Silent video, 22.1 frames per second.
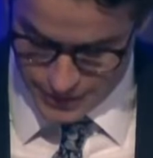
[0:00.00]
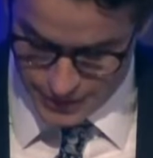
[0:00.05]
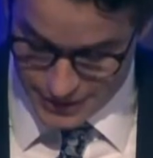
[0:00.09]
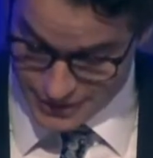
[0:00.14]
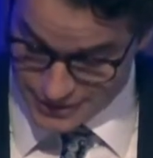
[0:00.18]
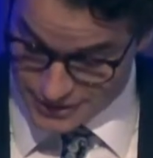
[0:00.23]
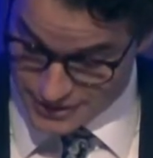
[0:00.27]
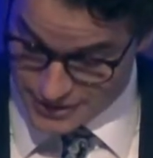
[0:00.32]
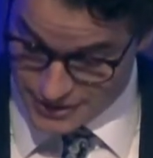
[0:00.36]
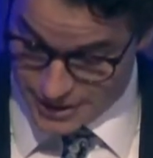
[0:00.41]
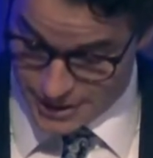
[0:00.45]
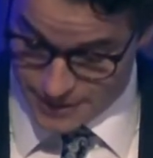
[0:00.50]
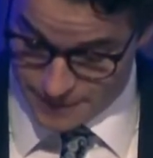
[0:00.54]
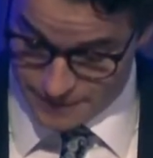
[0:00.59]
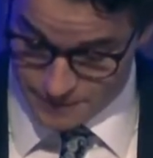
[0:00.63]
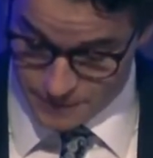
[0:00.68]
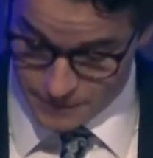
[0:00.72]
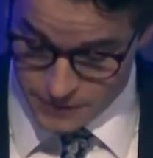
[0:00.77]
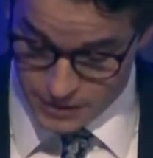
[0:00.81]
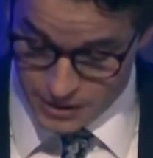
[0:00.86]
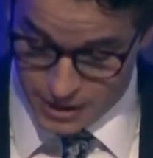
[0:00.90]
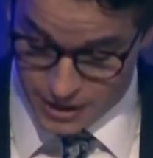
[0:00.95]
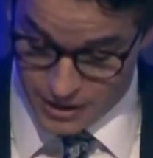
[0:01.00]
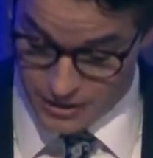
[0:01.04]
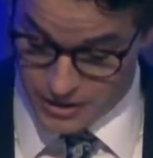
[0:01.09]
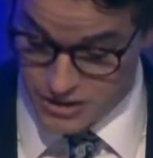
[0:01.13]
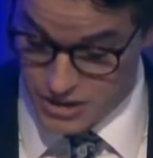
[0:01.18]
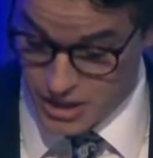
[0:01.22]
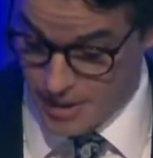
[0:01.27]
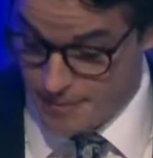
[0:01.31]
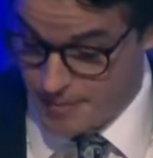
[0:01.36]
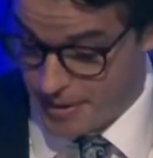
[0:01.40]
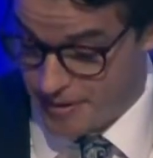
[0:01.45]
at the time and the
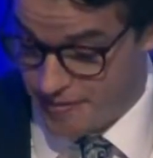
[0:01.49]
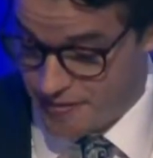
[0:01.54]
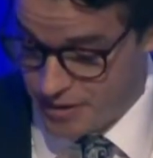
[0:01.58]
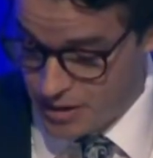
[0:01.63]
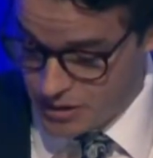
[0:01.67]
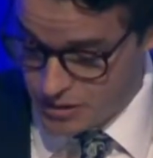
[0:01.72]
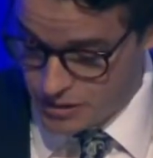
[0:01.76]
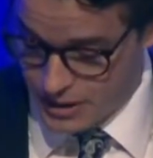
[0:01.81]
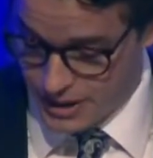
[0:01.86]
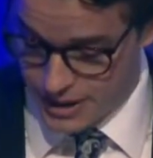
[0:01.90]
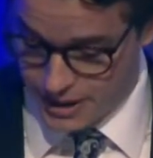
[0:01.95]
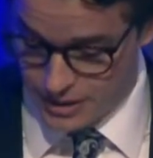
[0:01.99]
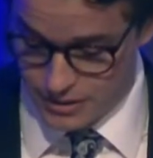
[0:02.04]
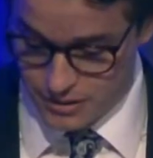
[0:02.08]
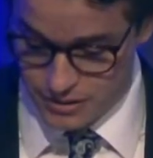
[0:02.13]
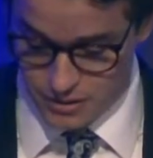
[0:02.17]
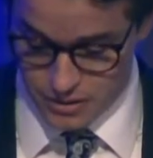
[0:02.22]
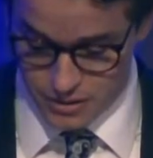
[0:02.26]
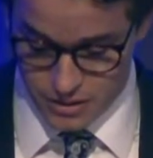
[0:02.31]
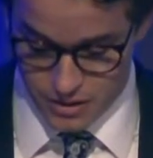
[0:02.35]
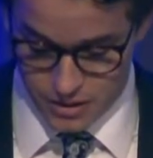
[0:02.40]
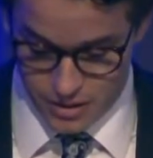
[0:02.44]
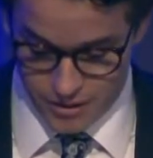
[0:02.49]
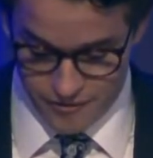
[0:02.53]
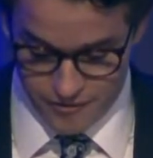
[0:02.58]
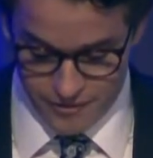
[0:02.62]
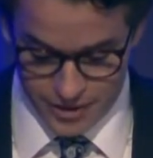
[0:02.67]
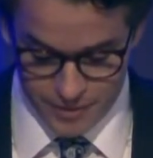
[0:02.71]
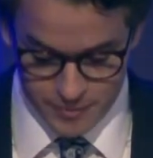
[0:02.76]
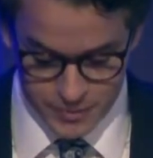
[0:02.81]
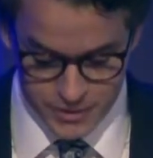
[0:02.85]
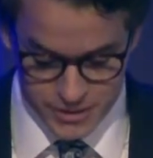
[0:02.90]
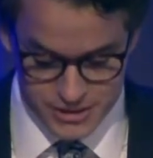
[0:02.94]
job my father had, our
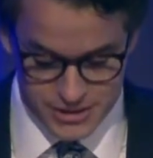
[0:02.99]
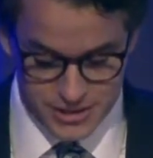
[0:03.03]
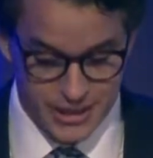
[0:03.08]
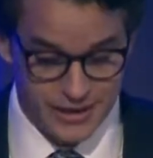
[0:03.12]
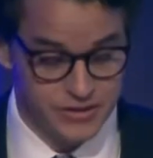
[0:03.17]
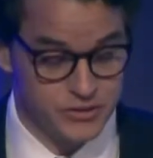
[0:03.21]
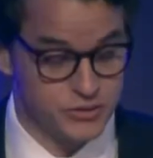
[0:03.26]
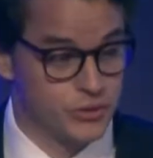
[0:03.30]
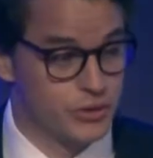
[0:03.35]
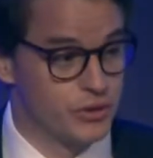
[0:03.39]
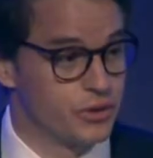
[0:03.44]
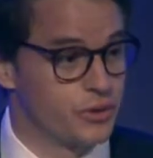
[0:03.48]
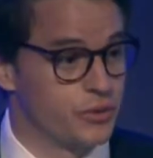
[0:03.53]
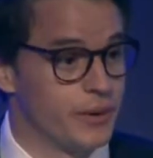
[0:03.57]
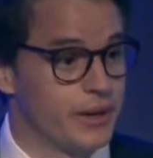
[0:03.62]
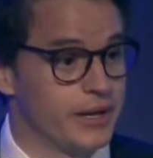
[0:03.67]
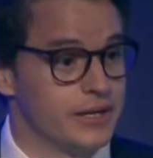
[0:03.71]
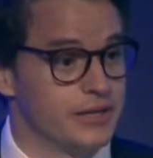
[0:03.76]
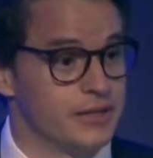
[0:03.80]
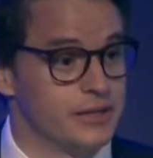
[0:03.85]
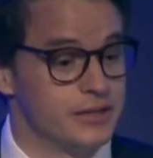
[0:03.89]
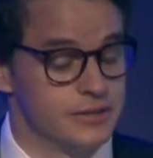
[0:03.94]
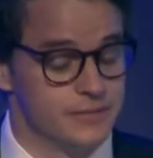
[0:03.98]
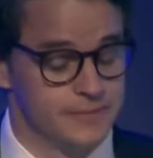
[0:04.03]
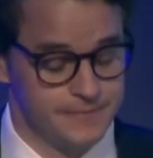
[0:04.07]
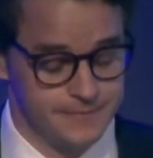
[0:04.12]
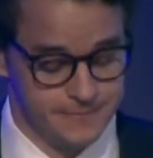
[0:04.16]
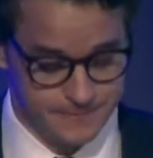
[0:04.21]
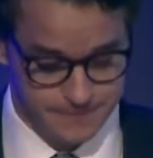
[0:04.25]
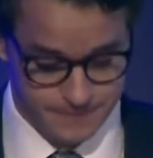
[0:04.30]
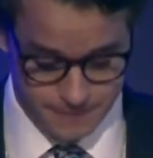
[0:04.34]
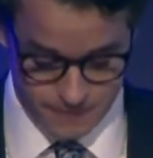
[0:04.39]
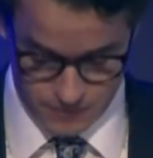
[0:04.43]
family's lives were threatened.
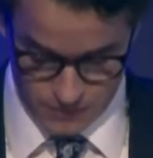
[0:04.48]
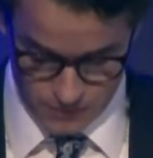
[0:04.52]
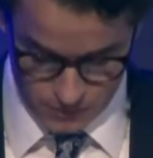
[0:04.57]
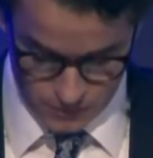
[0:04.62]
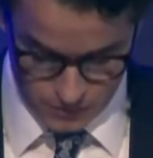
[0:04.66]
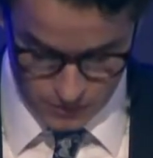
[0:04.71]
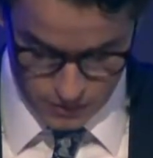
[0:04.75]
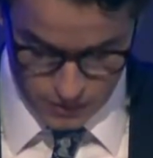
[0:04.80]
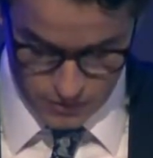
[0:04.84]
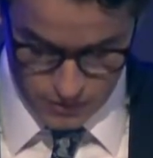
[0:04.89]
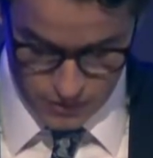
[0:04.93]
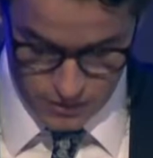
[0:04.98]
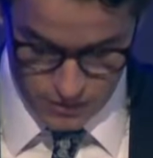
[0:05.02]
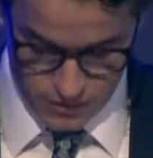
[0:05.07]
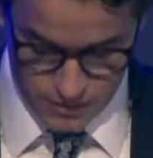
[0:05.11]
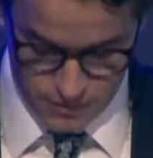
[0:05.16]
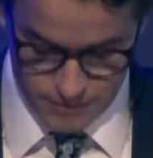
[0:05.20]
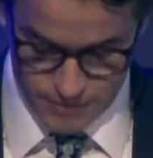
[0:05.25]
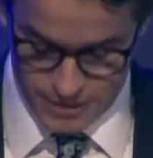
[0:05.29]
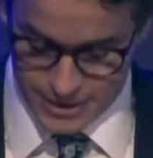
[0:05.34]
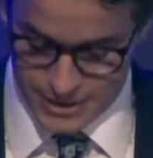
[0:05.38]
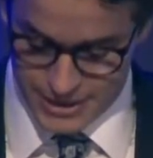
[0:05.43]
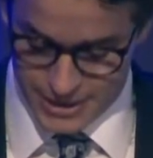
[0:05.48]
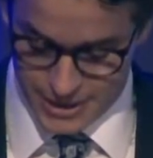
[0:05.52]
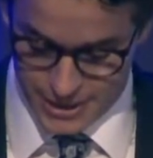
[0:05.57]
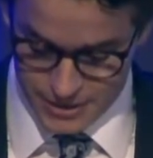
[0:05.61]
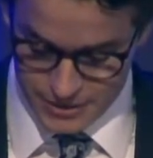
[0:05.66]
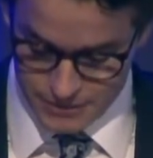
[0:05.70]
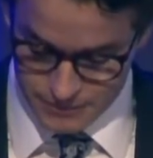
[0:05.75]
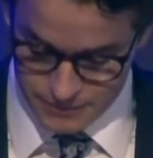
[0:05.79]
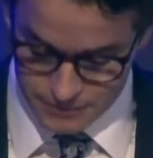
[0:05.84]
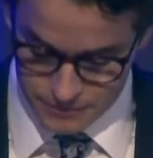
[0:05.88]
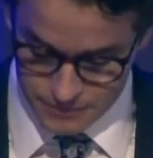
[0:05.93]
My
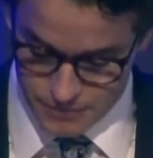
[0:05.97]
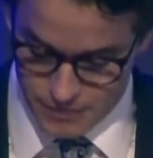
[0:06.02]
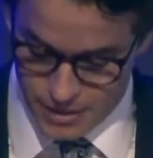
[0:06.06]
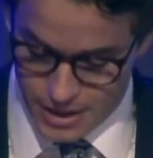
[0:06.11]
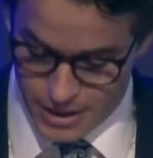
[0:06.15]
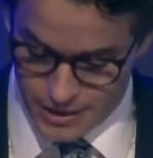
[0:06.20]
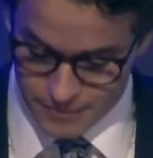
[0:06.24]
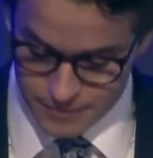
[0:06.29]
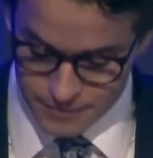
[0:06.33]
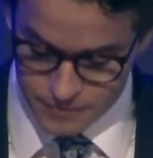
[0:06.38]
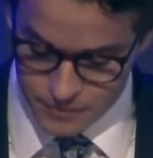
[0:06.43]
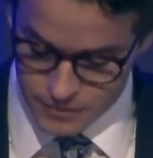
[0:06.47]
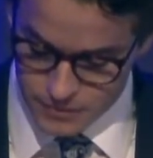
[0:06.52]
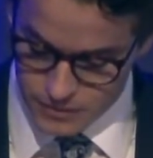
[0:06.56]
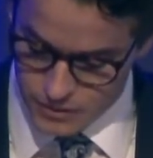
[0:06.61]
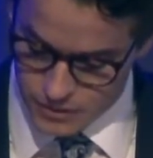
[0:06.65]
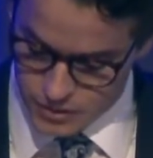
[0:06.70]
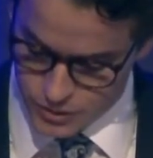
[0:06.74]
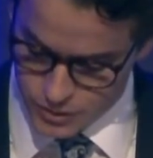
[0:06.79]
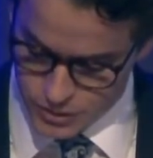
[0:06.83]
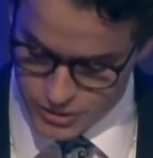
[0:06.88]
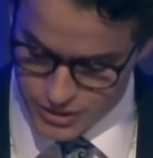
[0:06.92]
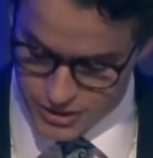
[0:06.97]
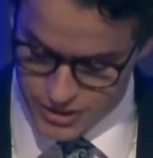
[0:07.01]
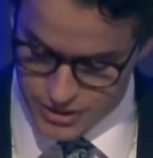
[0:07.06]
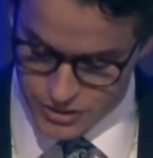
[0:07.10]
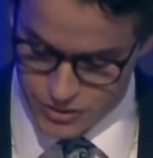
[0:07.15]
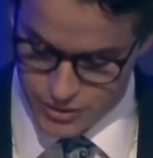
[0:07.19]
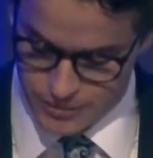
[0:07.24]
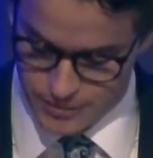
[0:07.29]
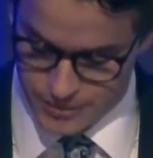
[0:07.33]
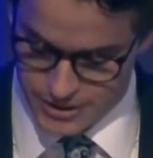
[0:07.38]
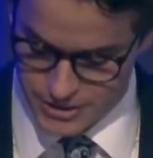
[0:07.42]
dad, mom, little
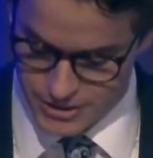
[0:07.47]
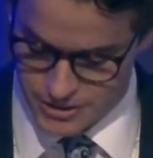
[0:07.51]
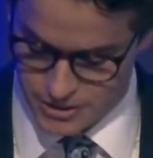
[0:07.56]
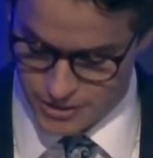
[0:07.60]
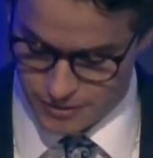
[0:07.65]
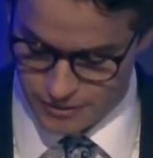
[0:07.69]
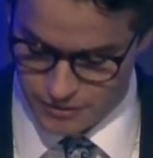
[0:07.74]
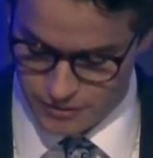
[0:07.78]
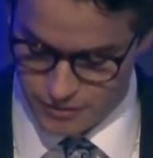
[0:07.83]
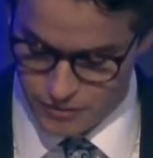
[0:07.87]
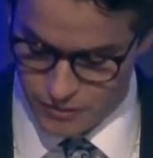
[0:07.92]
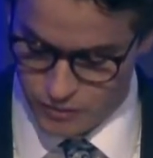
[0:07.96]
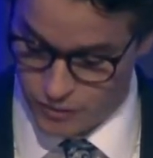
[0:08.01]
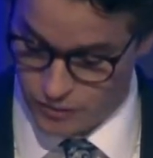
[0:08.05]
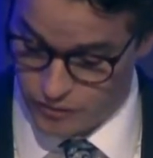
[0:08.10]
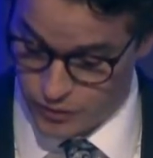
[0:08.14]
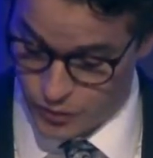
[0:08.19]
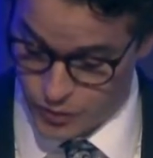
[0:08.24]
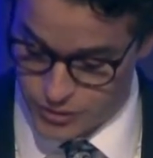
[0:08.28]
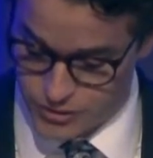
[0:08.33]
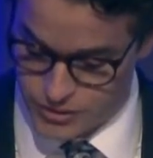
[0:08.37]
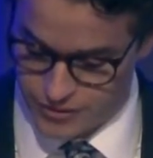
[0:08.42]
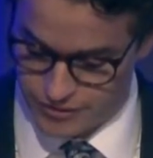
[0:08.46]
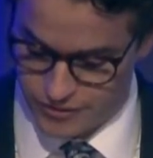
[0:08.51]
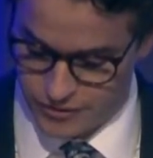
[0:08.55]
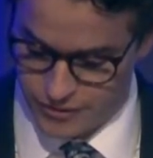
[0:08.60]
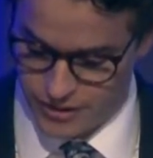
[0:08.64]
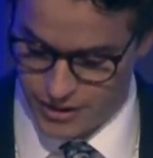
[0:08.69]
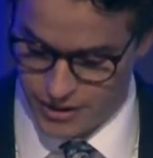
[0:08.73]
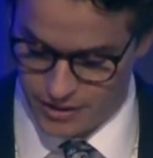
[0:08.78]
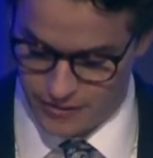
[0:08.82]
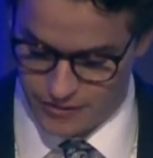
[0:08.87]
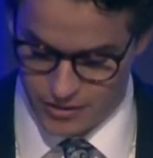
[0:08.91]
sister, and myself were forced to
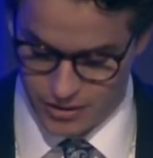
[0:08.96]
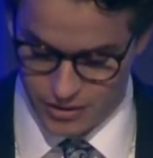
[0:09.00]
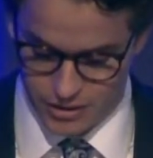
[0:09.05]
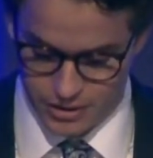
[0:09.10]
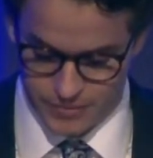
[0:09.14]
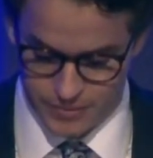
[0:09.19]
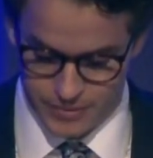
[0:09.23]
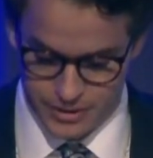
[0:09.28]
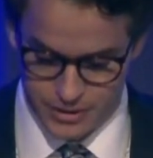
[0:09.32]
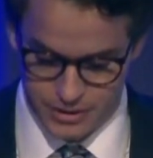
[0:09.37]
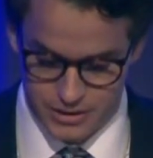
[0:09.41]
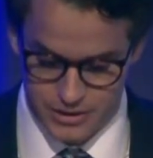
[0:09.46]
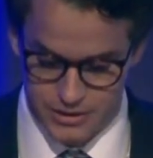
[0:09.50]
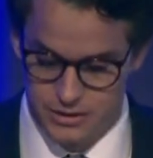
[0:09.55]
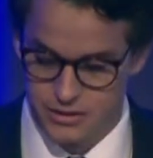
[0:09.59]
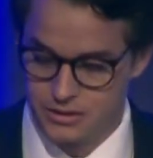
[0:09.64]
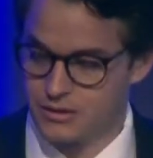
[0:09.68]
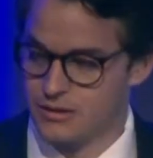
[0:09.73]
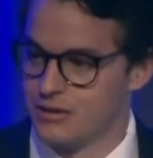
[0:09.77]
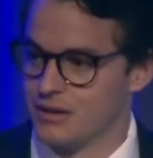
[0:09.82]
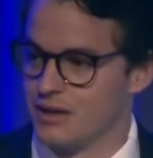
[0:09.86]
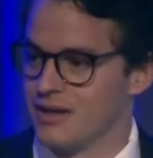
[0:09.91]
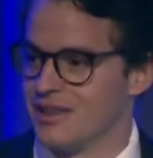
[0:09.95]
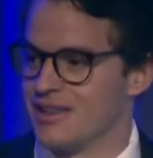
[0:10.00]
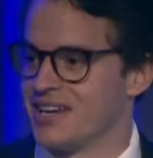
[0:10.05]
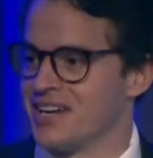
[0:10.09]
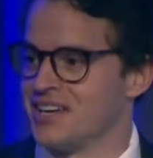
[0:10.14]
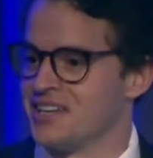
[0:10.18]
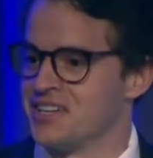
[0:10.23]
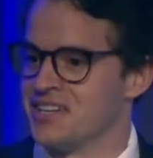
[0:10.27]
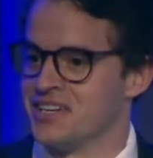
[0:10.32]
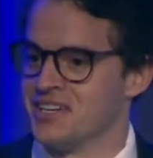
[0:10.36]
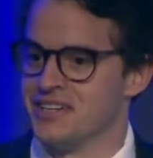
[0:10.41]
flee out of Colombia and
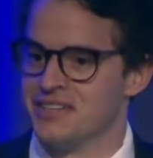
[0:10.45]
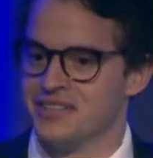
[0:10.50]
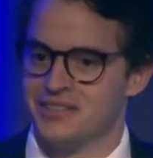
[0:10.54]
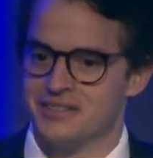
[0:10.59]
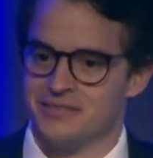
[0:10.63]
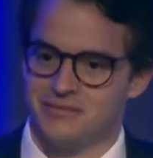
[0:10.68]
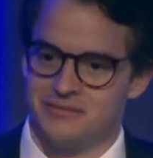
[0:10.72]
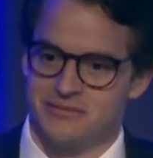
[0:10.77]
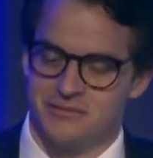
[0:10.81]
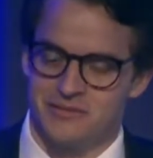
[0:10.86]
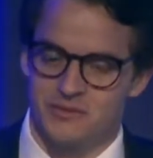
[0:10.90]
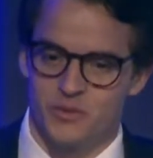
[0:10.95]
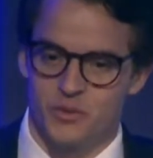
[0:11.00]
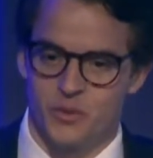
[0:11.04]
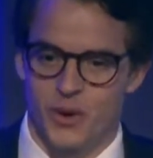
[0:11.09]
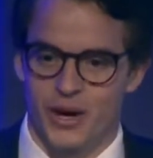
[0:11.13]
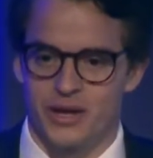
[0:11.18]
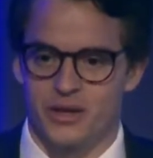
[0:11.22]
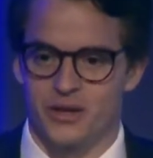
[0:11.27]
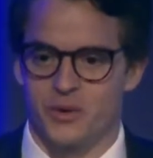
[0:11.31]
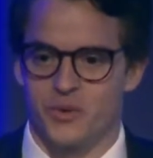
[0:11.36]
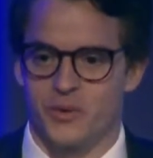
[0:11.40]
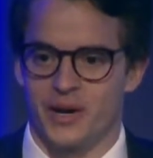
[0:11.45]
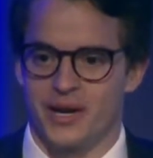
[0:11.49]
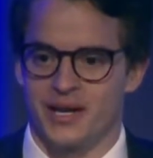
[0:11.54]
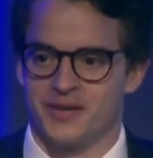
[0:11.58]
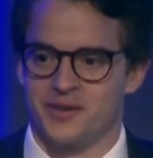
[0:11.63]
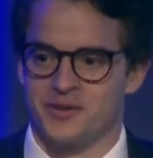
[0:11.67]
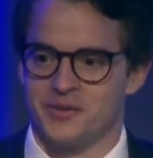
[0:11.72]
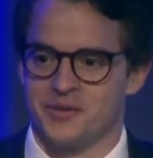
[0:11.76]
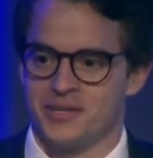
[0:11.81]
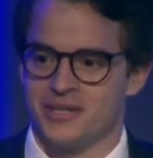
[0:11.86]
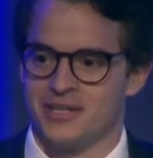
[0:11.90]
landed, rather
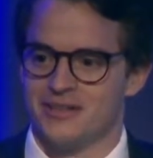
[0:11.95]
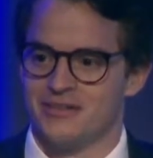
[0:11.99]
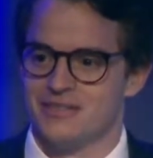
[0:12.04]
randomly,